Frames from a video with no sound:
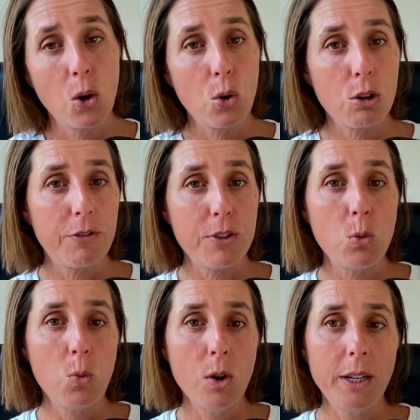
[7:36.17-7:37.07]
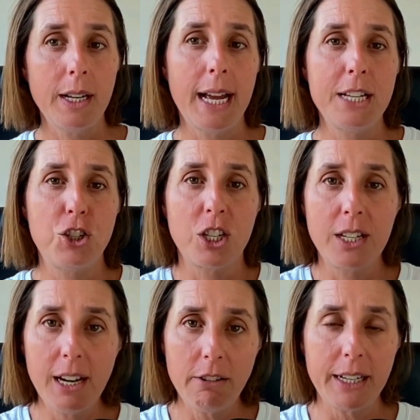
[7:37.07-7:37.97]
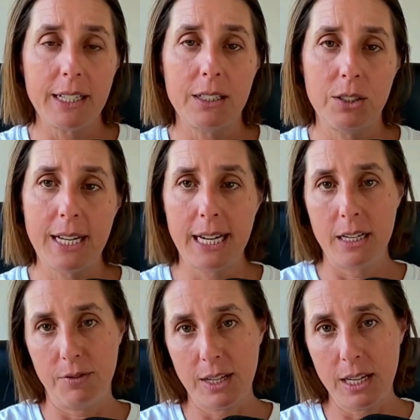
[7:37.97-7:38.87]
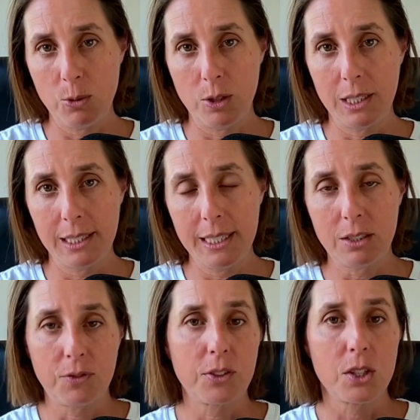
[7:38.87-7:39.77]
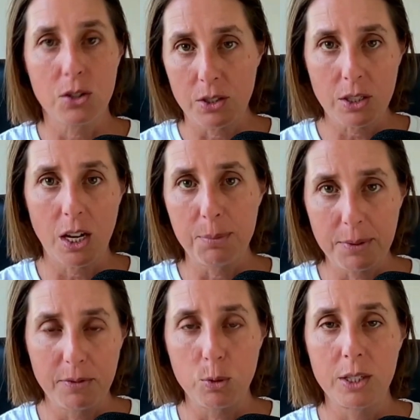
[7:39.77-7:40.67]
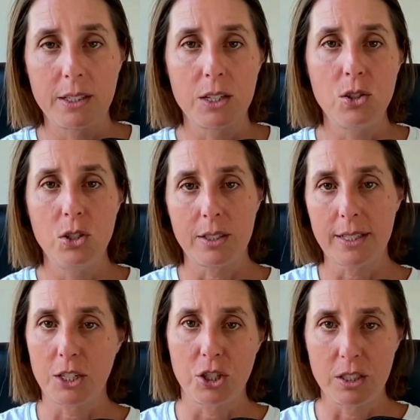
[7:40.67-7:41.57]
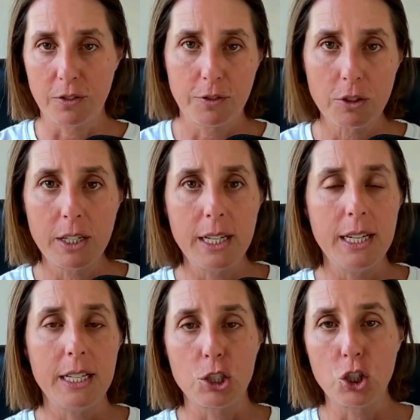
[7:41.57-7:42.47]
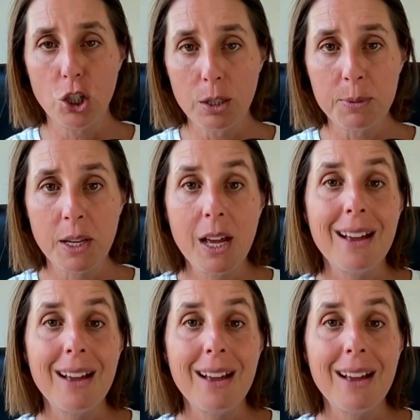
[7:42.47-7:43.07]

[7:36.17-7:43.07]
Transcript: or if you want a generic negative keyword list for those type of words I use, such as free and jobs,